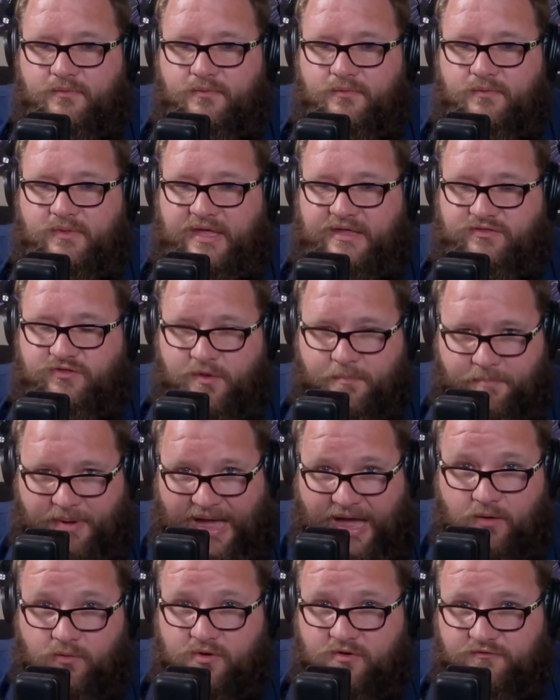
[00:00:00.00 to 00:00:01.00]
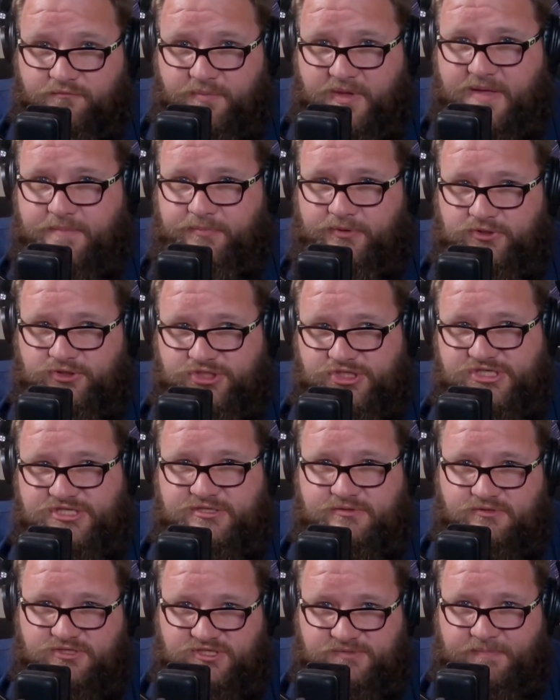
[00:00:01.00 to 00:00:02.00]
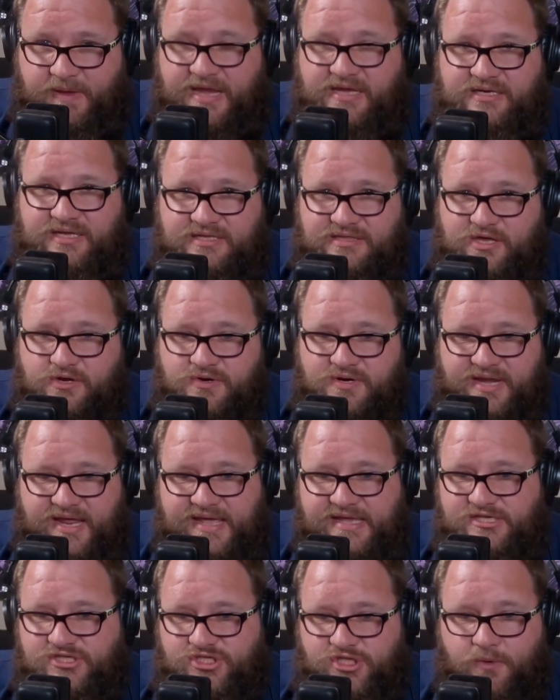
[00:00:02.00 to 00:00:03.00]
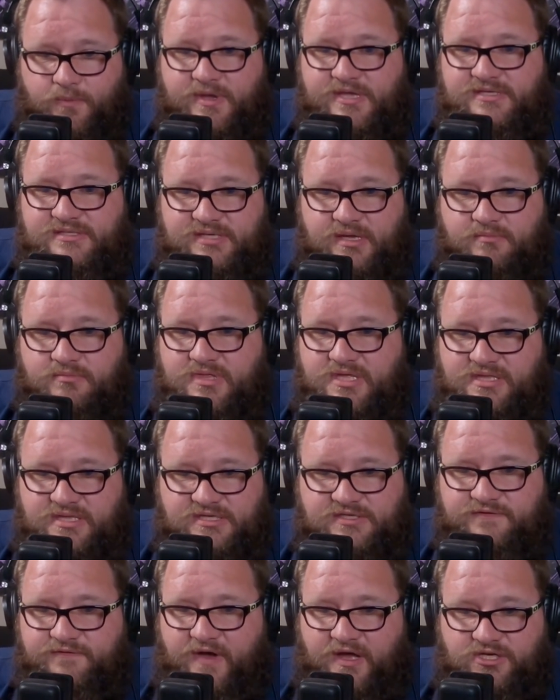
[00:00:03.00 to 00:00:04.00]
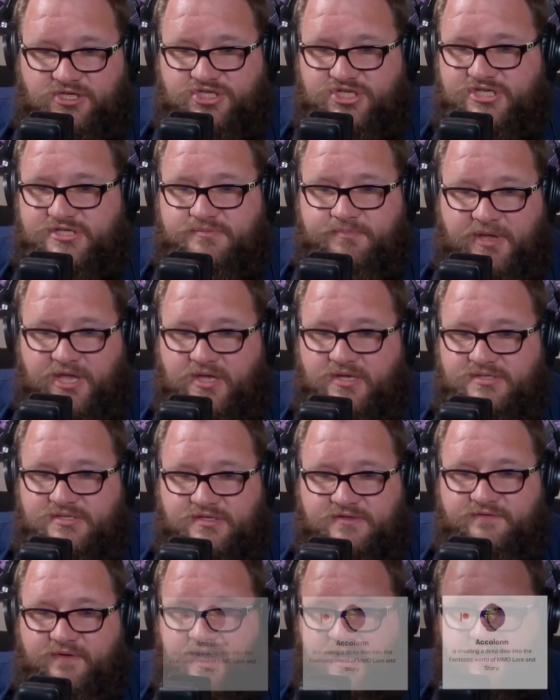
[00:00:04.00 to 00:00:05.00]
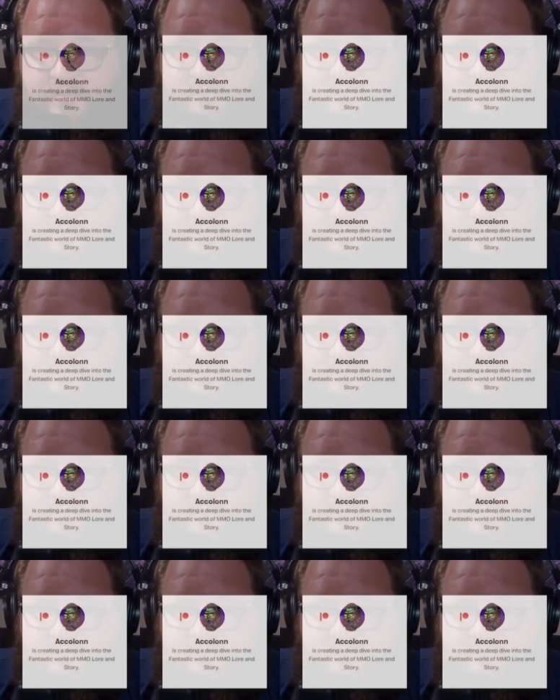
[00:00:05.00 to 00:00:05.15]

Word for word: Like, the power of people just spending their days doing something that's fun just because it's fucking